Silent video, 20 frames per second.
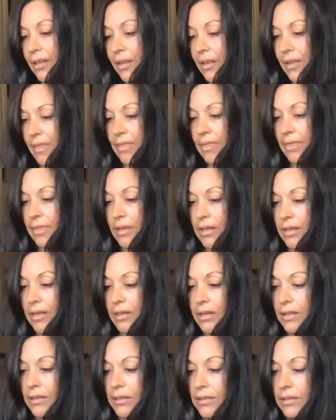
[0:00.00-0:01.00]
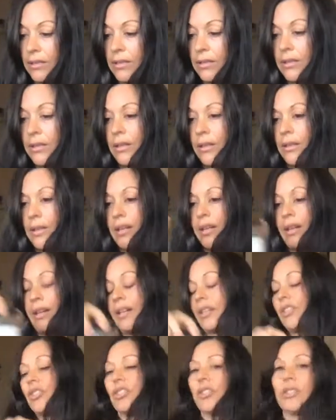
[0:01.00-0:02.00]
And then I
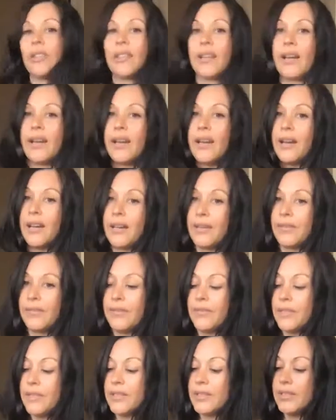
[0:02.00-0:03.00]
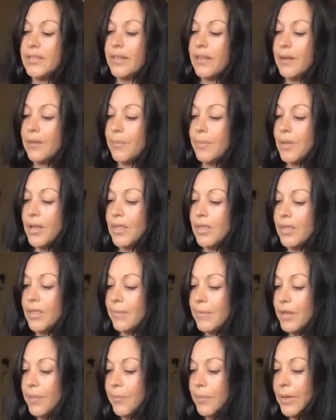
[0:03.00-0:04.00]
actually have some
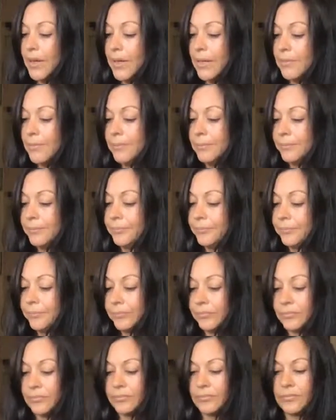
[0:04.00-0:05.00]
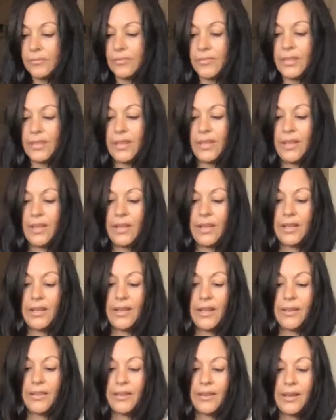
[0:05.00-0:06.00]
lemon balm,
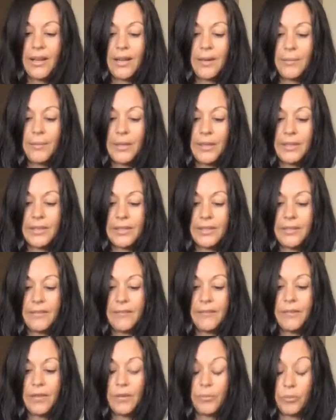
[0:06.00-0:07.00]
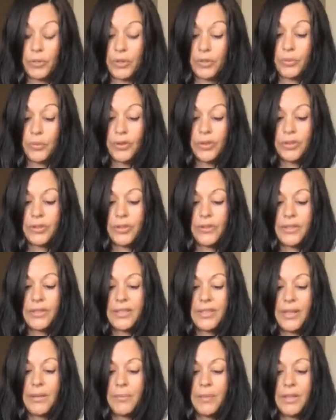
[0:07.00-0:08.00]
another carminative which works on the
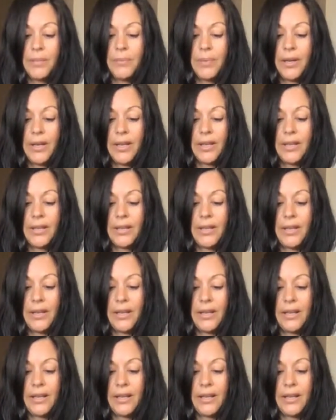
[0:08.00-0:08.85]
tummy by